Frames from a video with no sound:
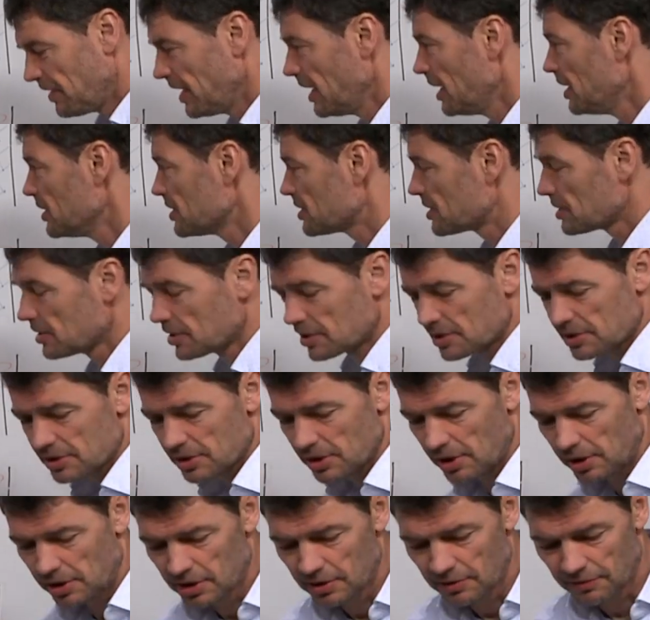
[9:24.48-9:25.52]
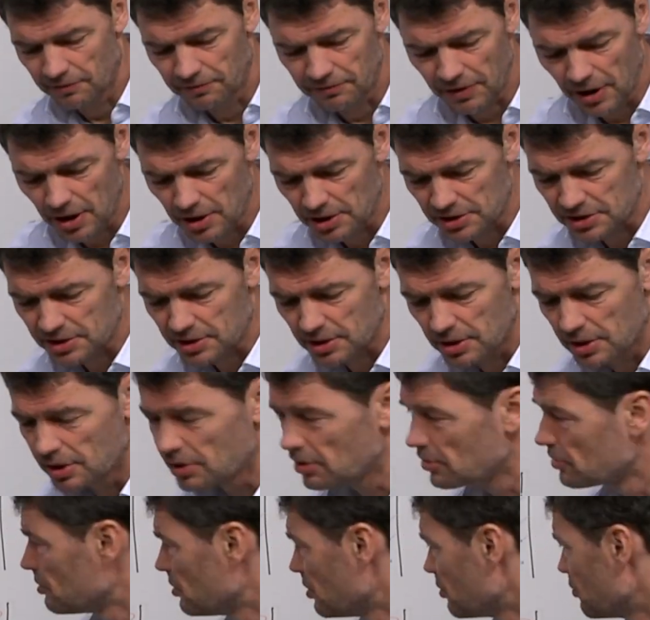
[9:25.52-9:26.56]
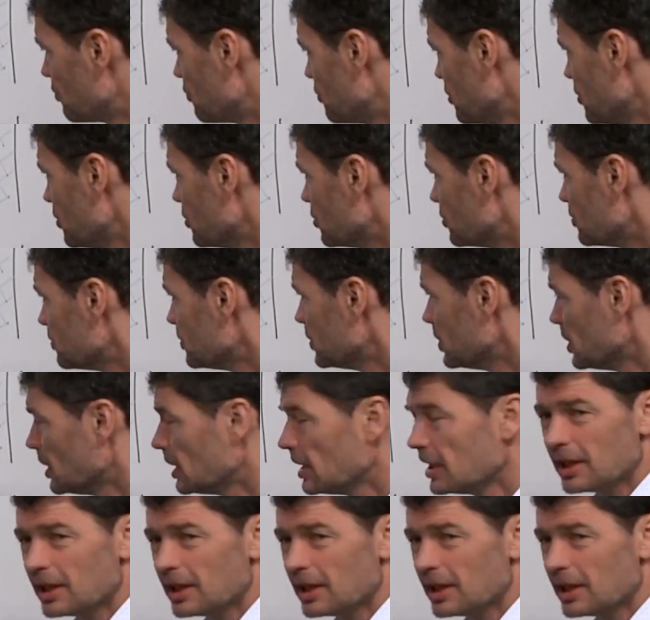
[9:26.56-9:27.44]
faces first the room